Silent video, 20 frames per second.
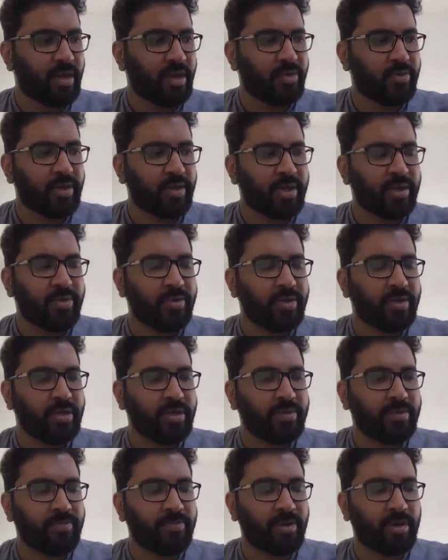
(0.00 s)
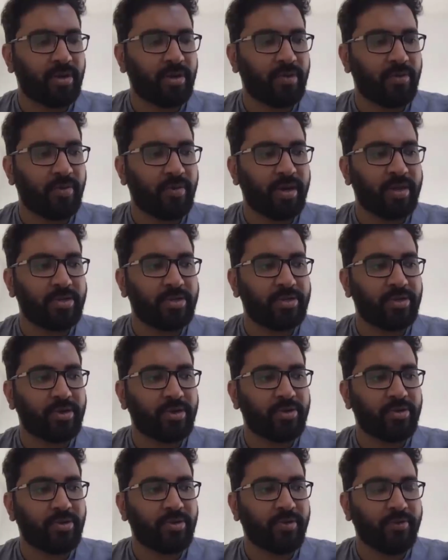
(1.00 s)
How can you, uh, why
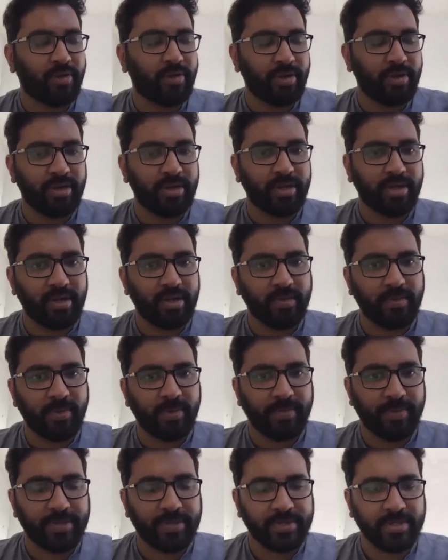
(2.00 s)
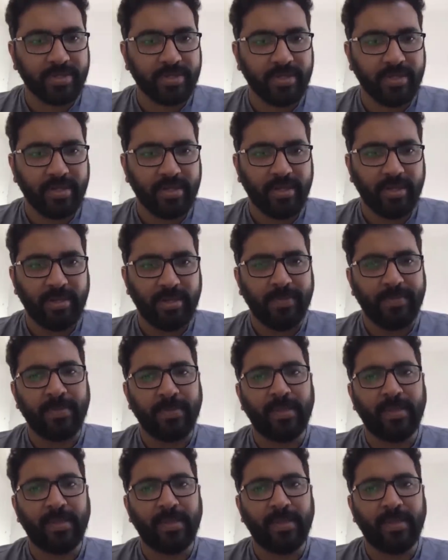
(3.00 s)
should you go for integrated preparation?